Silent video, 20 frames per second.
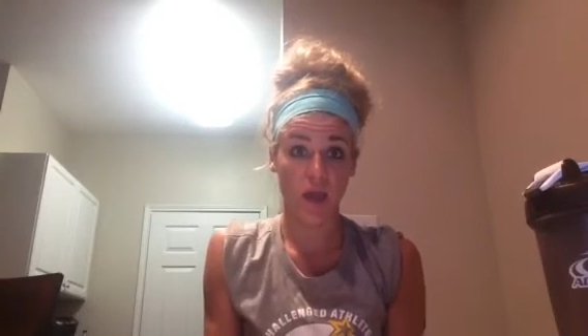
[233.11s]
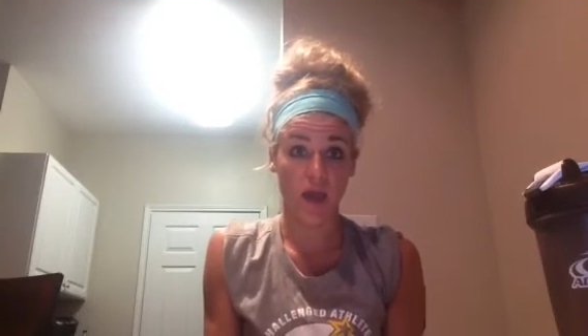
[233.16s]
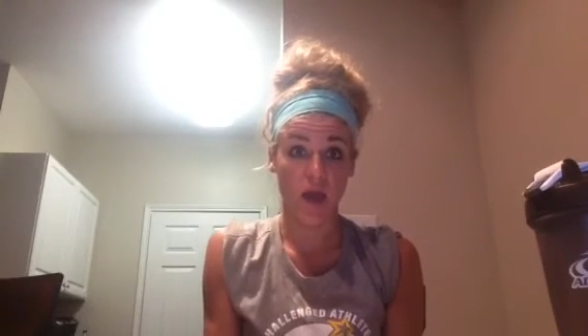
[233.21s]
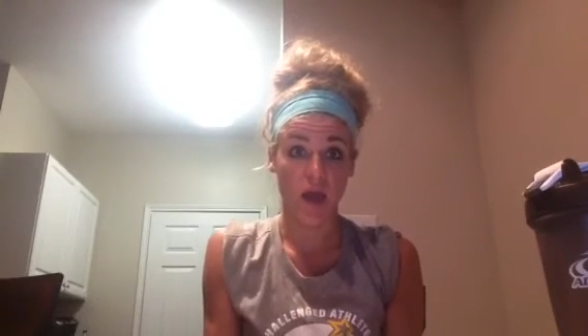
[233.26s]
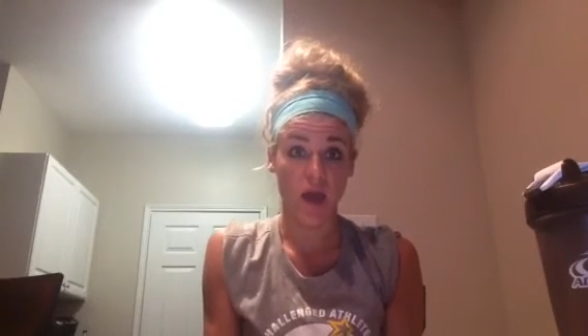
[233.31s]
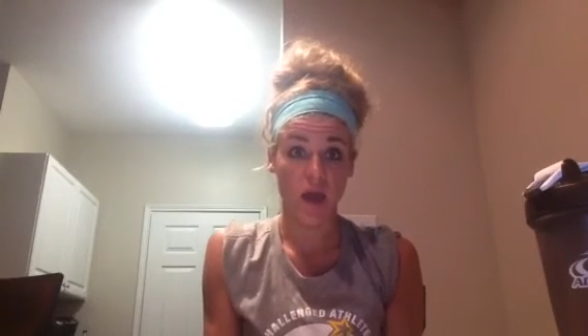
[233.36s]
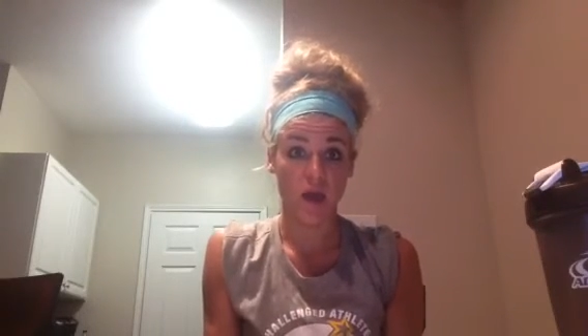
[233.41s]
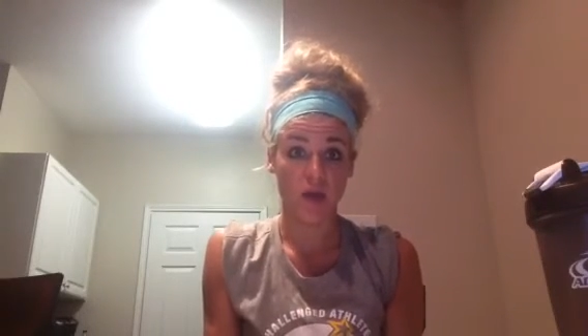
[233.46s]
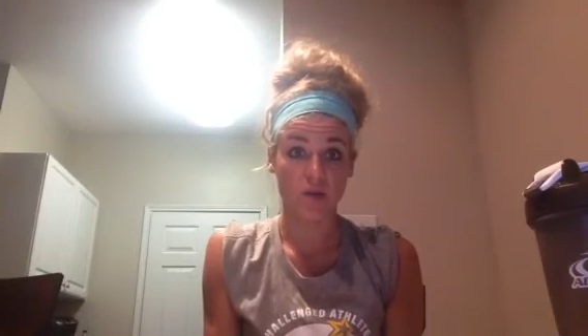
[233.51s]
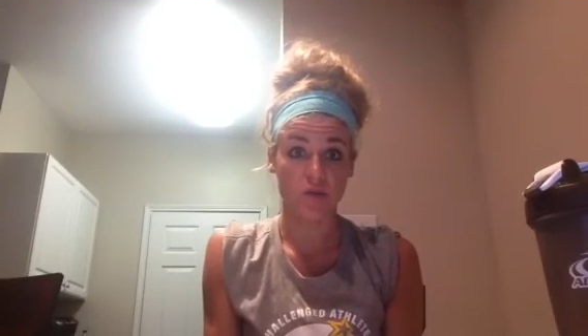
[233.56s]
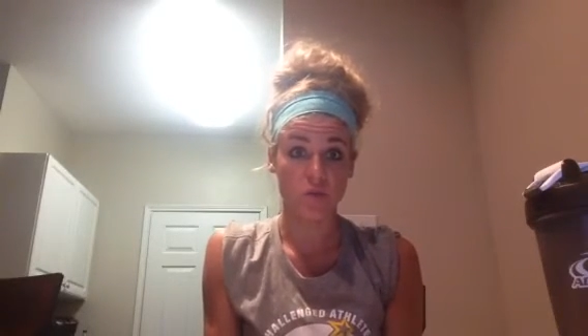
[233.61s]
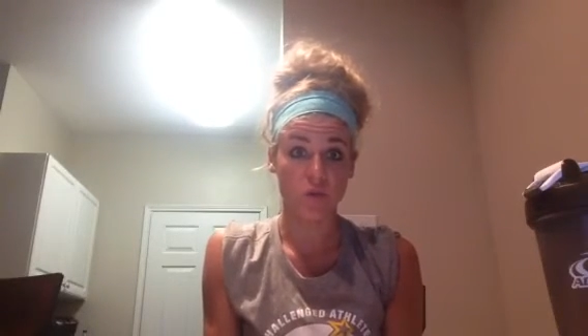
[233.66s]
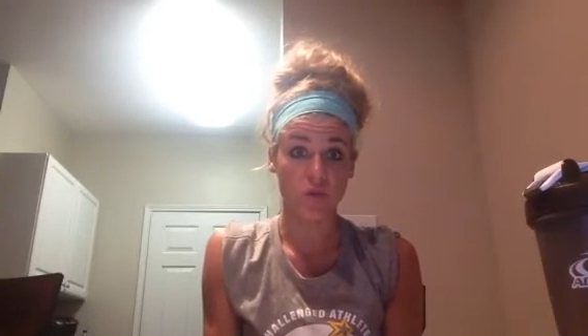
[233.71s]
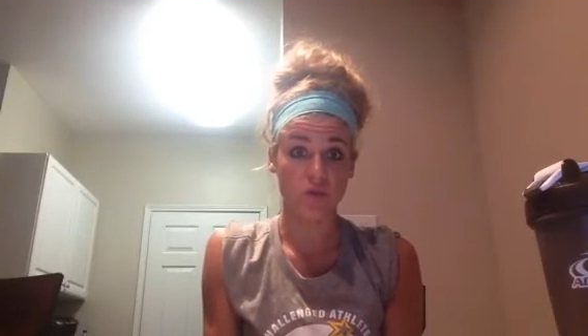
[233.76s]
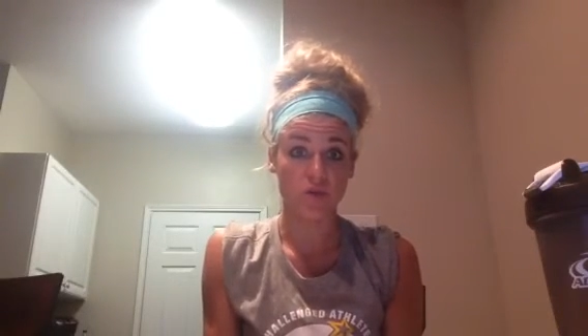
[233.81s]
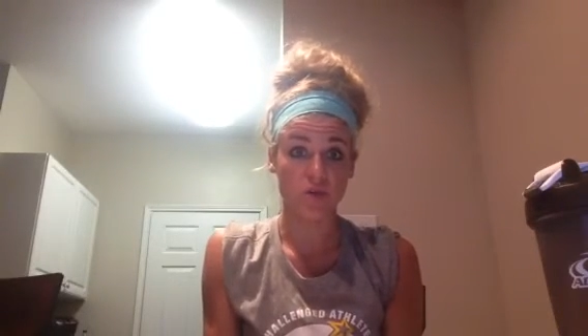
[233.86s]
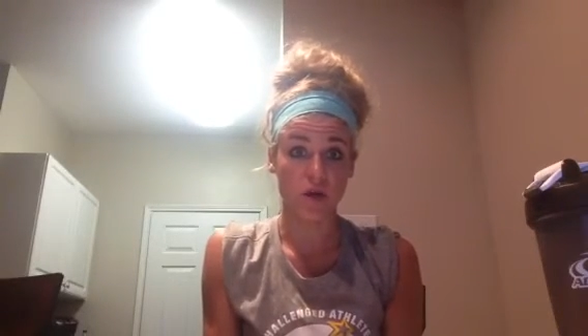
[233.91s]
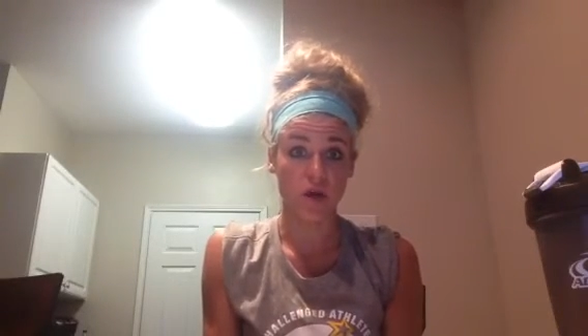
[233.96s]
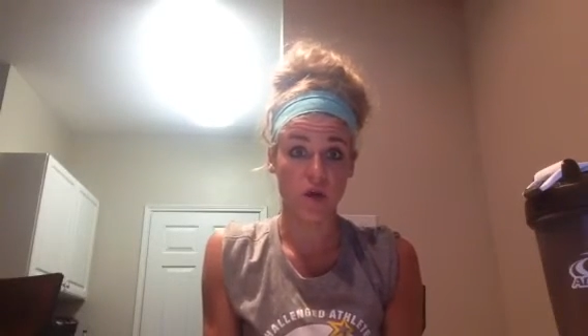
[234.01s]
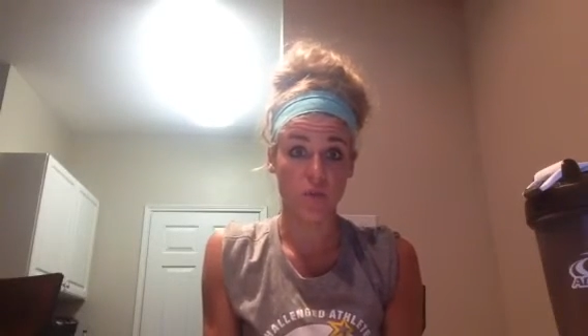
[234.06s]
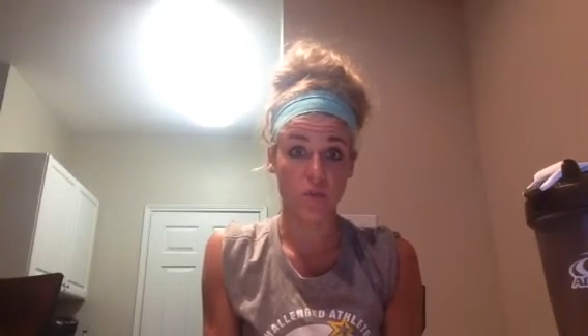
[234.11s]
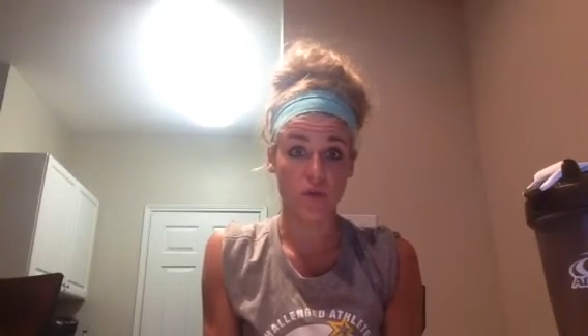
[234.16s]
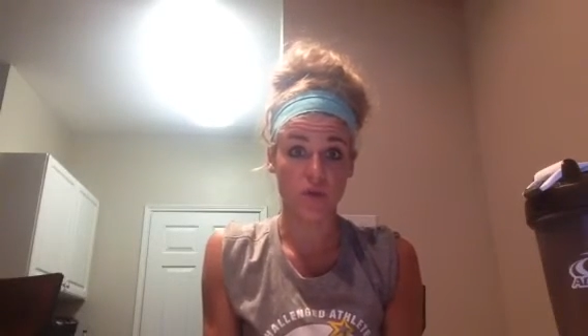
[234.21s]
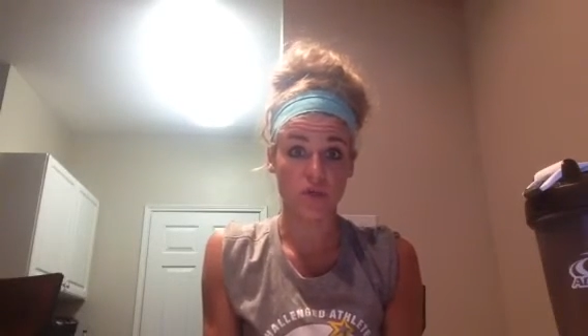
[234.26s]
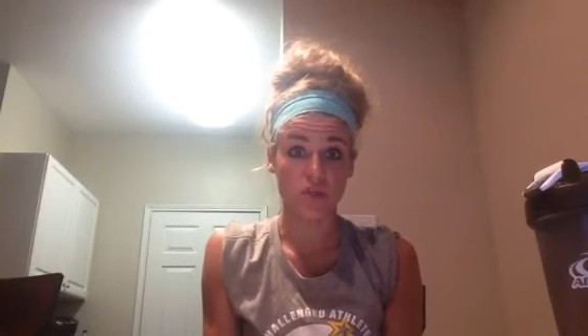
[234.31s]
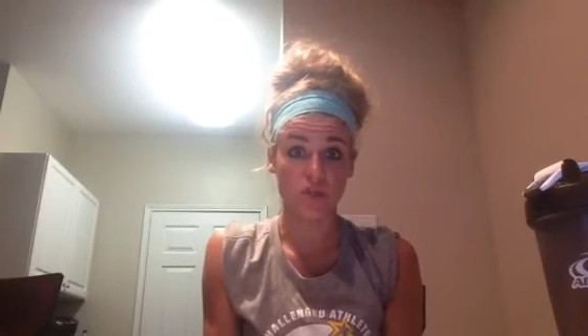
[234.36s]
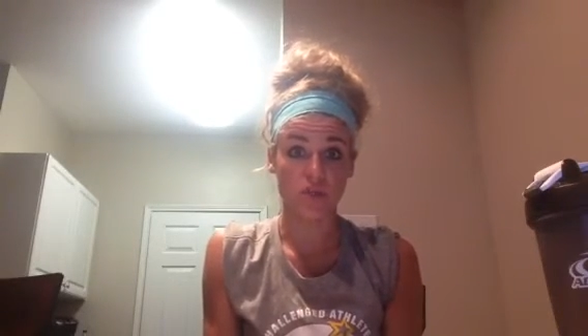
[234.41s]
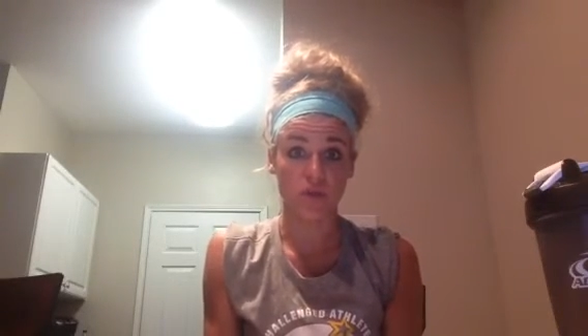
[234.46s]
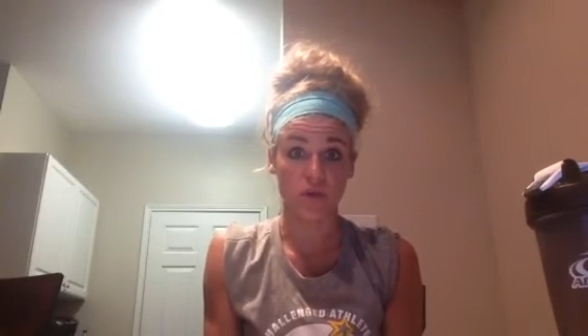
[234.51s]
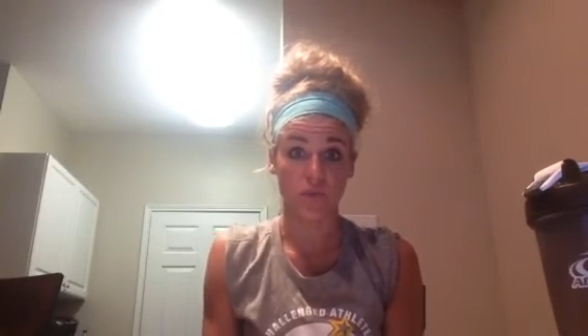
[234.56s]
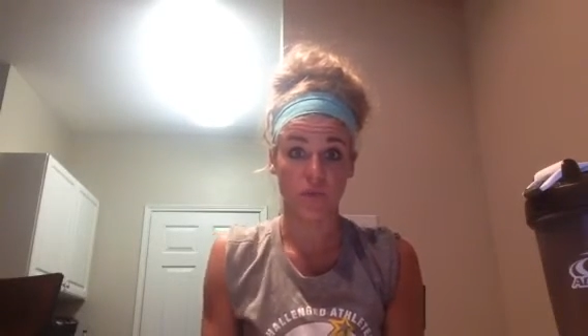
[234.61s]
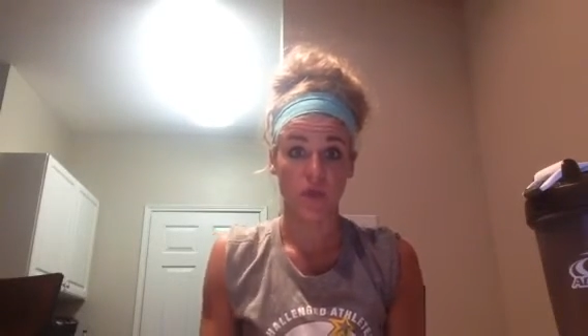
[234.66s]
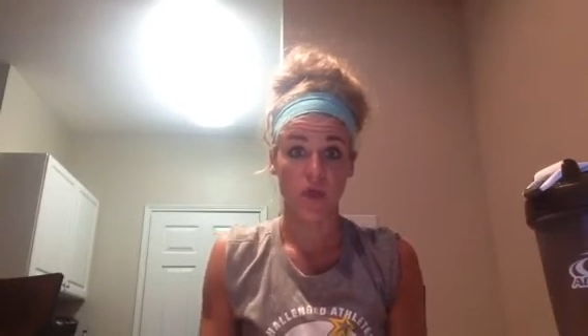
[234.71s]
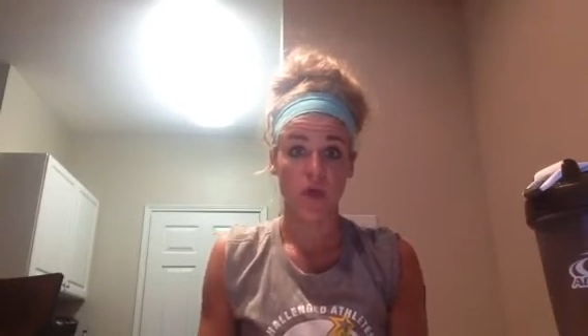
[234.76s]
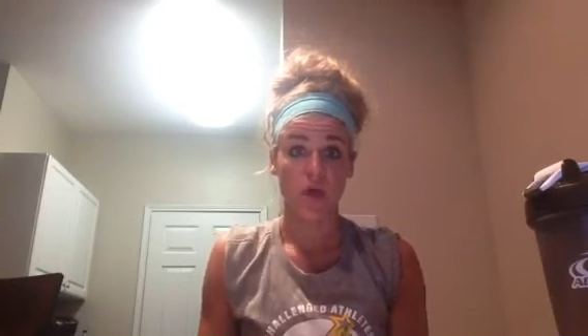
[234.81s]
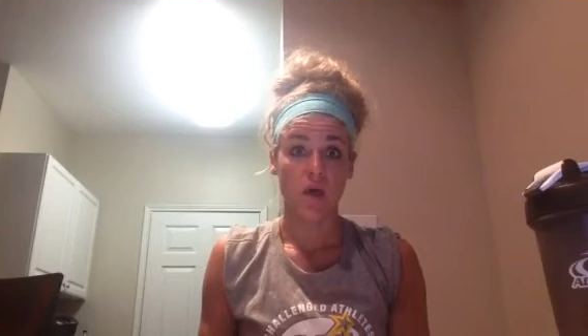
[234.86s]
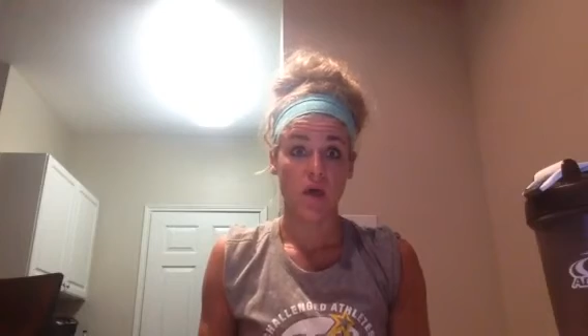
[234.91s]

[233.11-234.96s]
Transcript: and we will talk more soon.